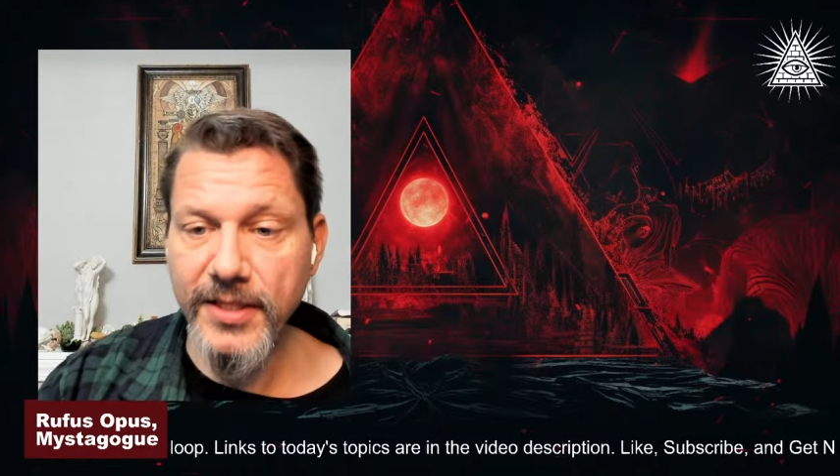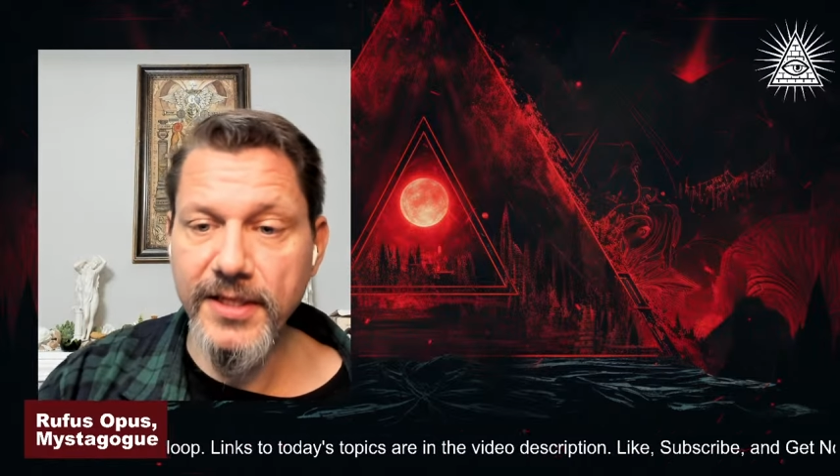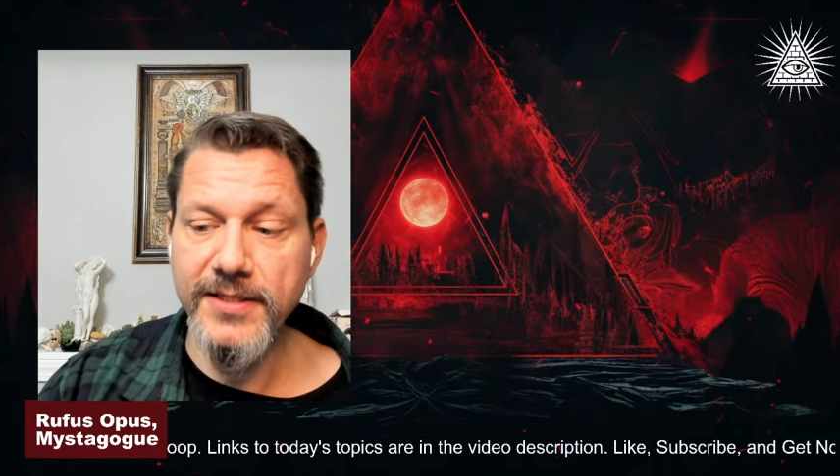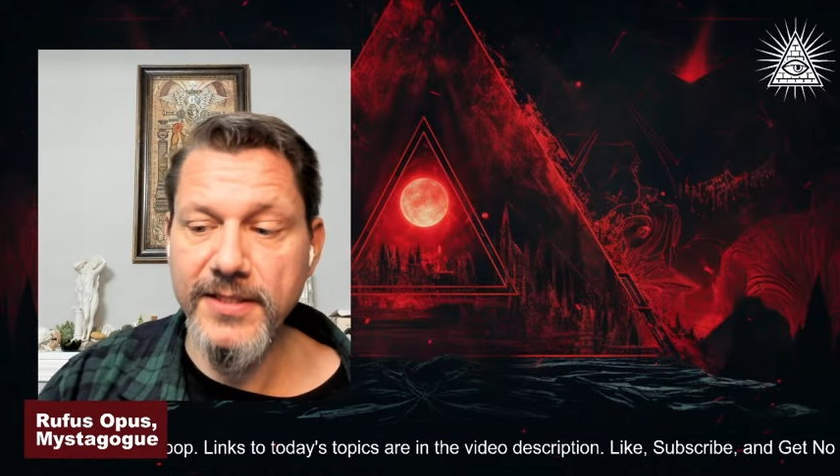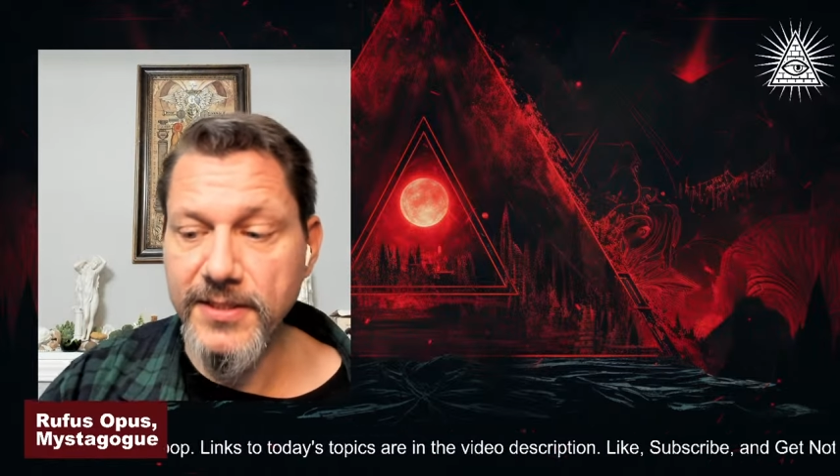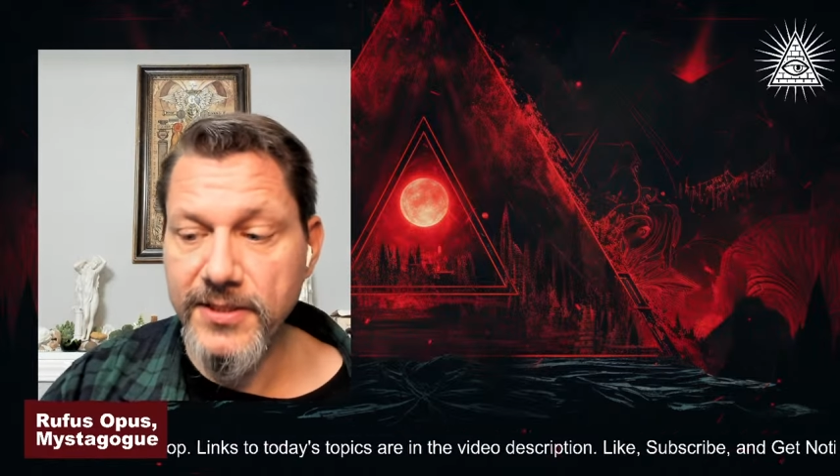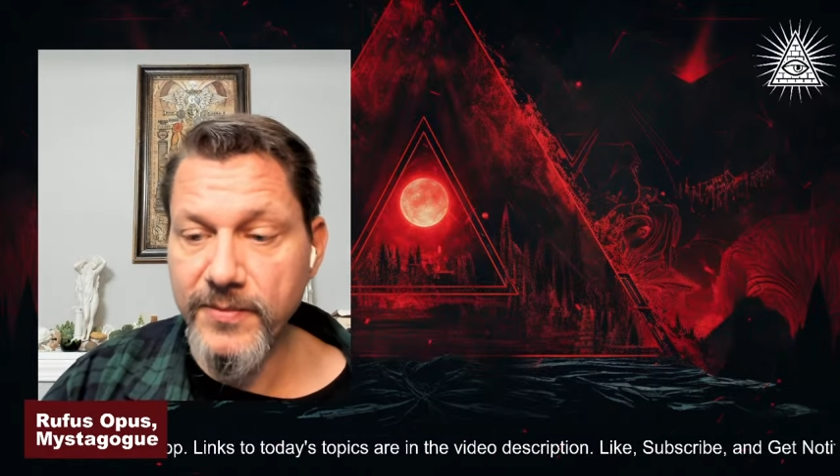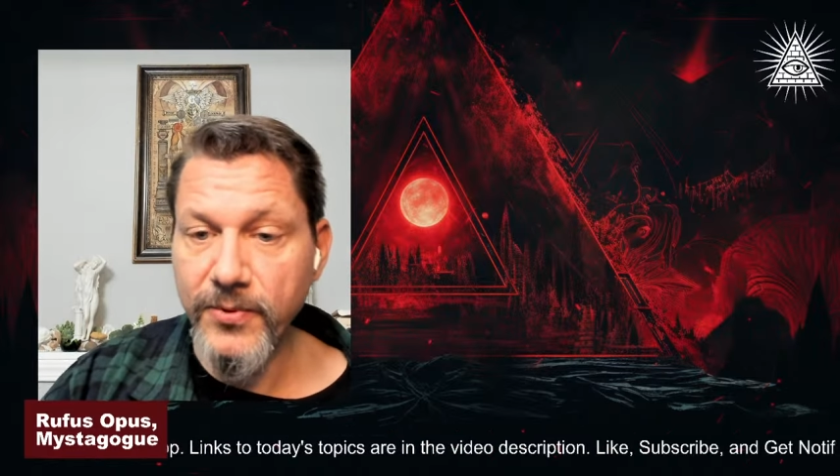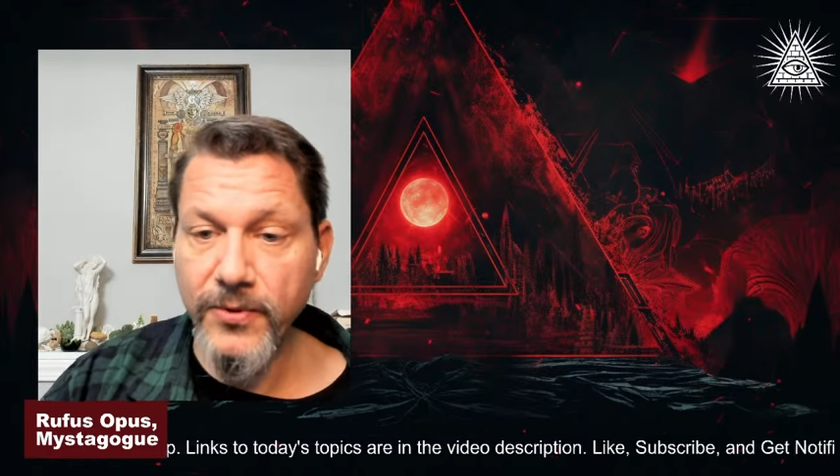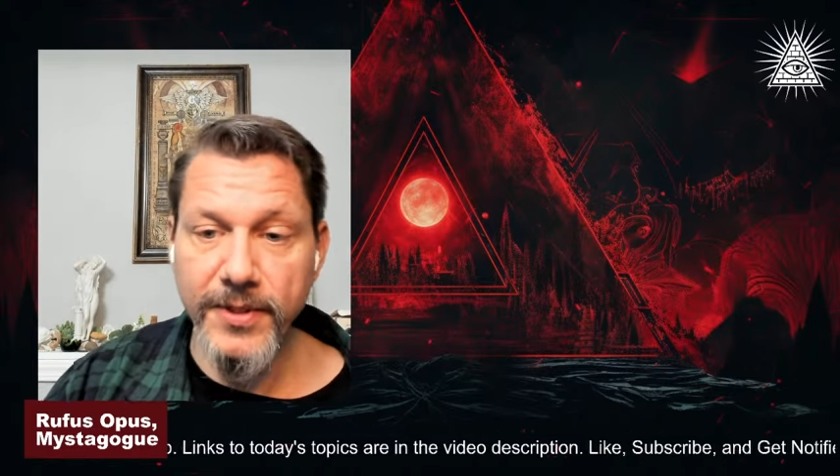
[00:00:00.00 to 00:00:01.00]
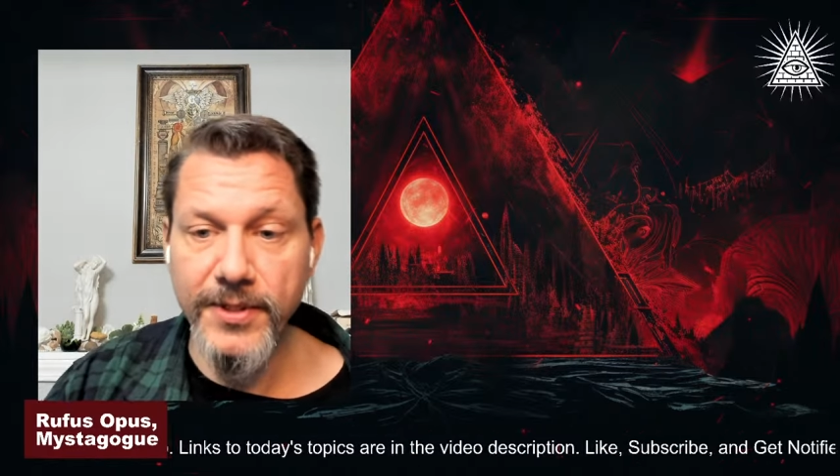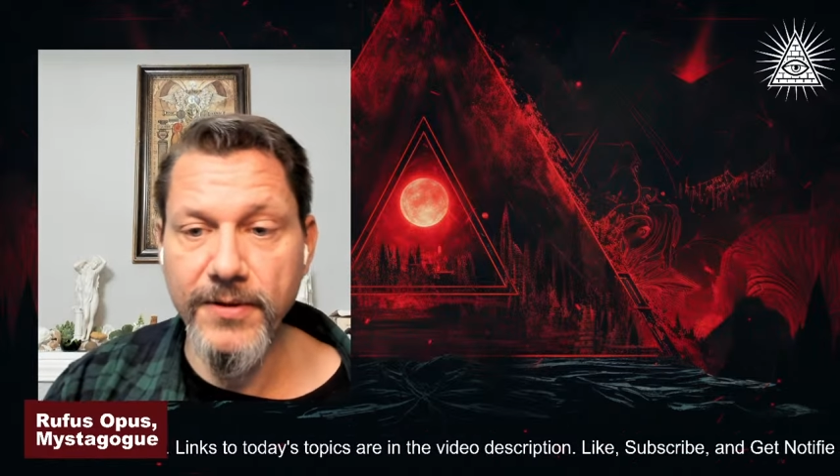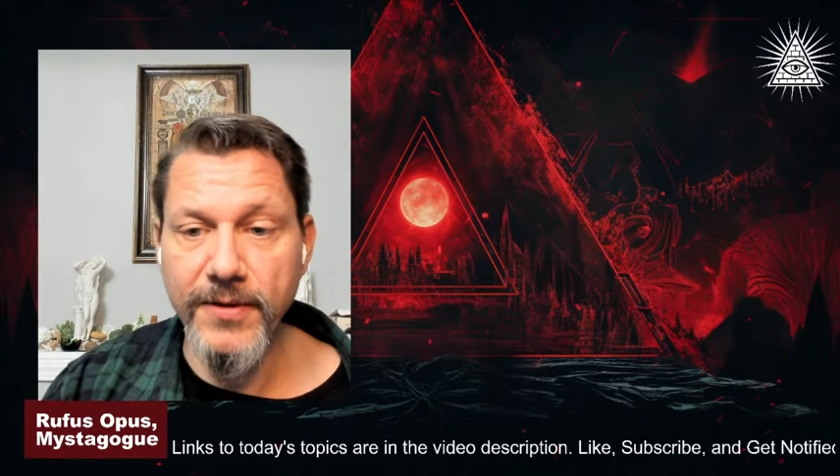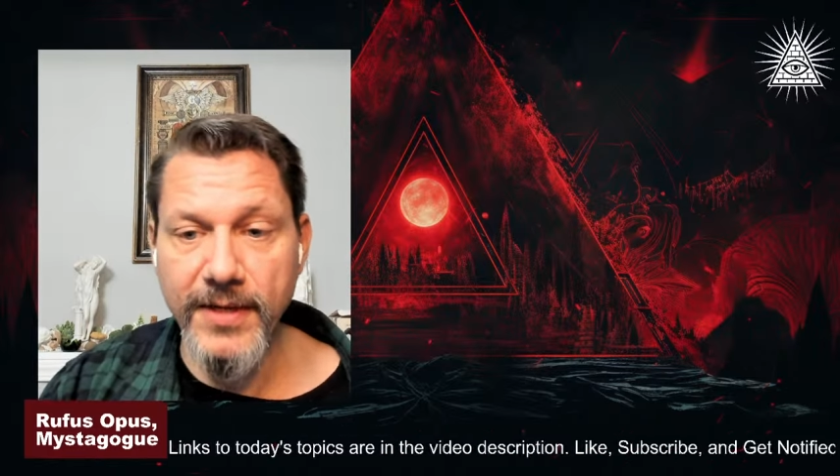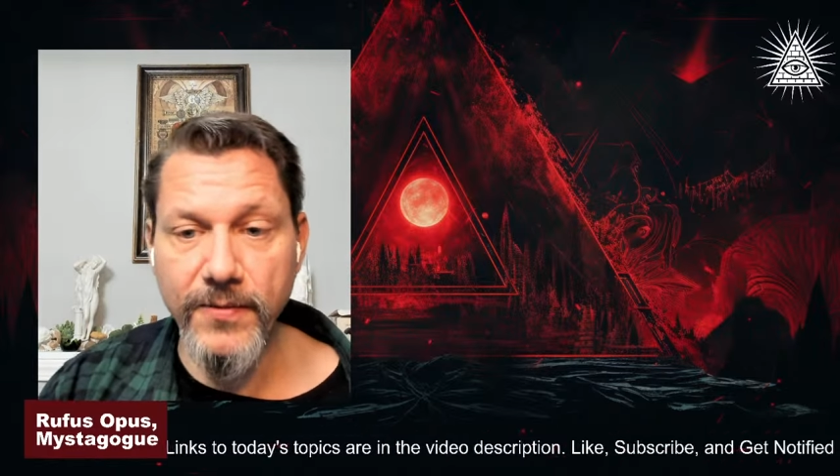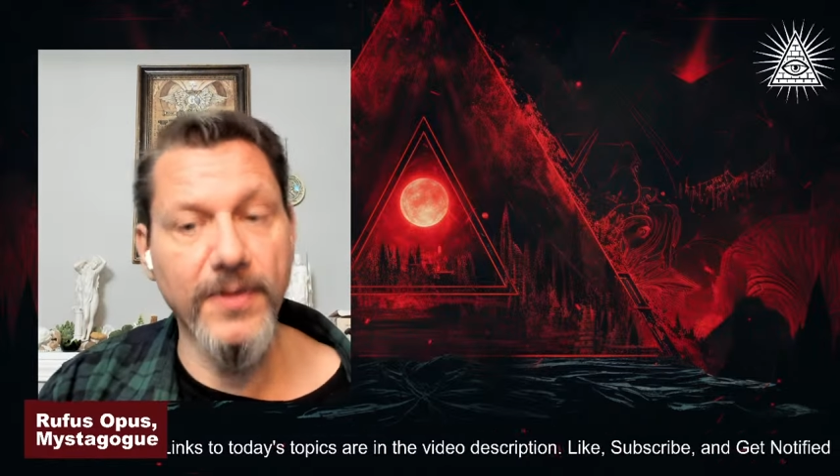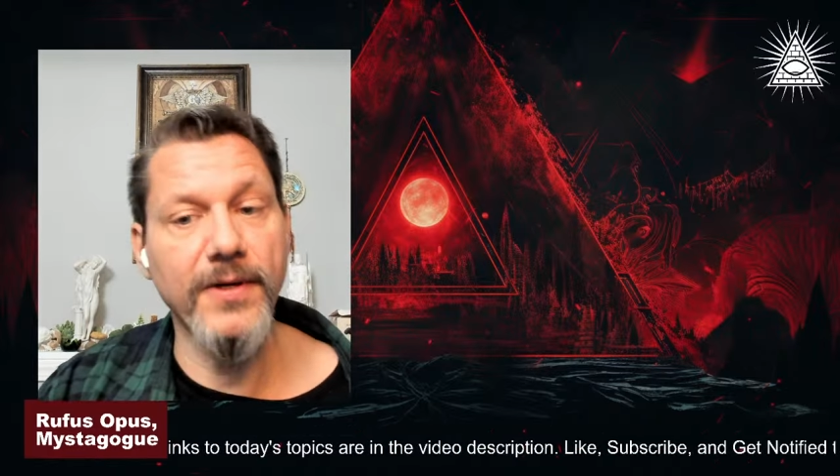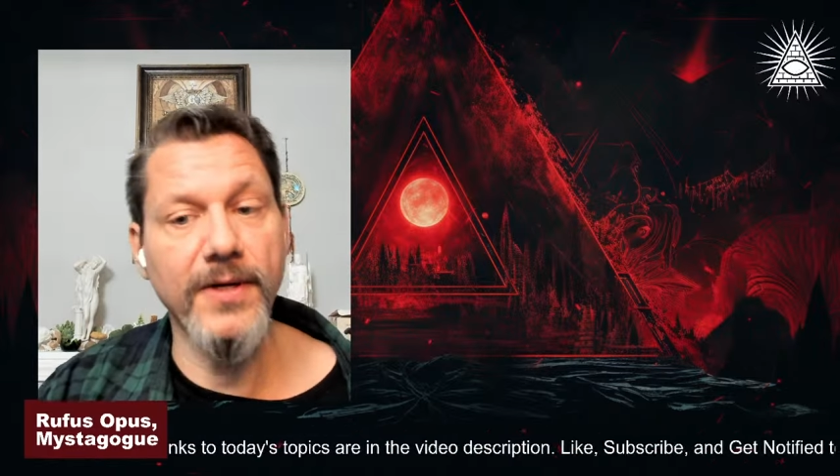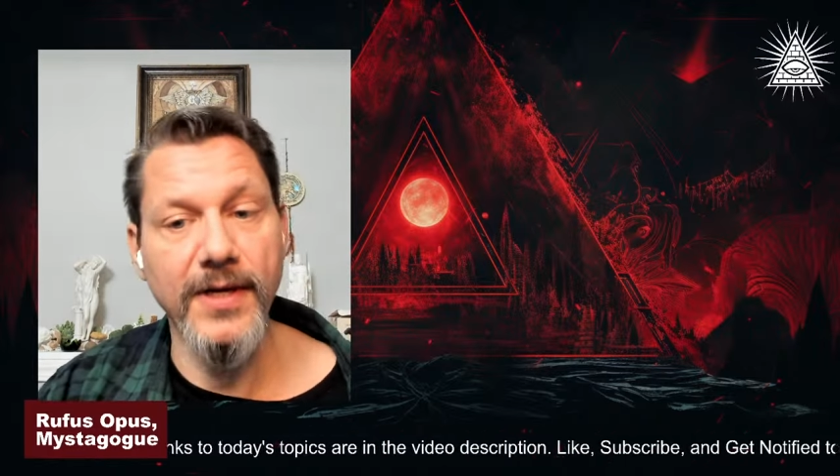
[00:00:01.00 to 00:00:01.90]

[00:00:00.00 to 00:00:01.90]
It's to support your great work.